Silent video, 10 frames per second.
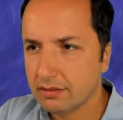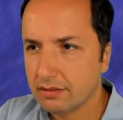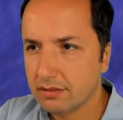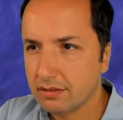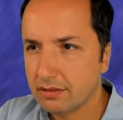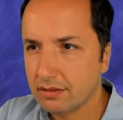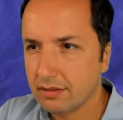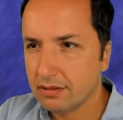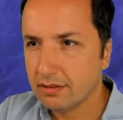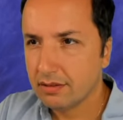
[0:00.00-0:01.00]

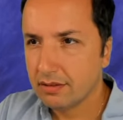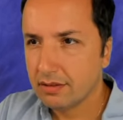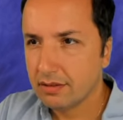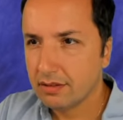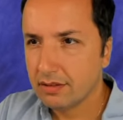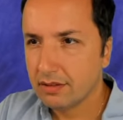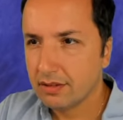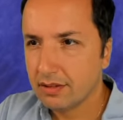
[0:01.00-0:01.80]
No one is speaking in this clip.